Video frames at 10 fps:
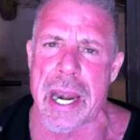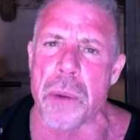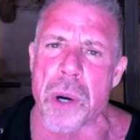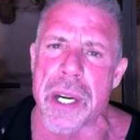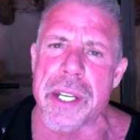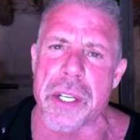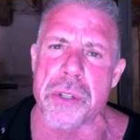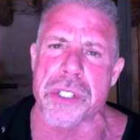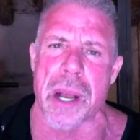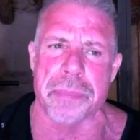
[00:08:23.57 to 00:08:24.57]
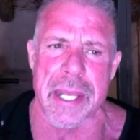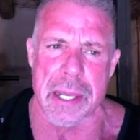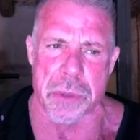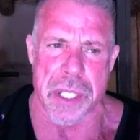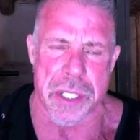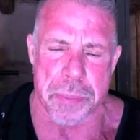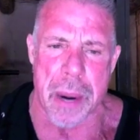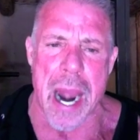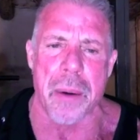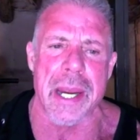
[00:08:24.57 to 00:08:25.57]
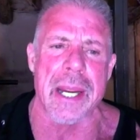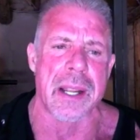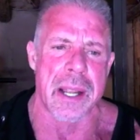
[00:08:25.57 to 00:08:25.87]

I wanted to do something that was inspiring,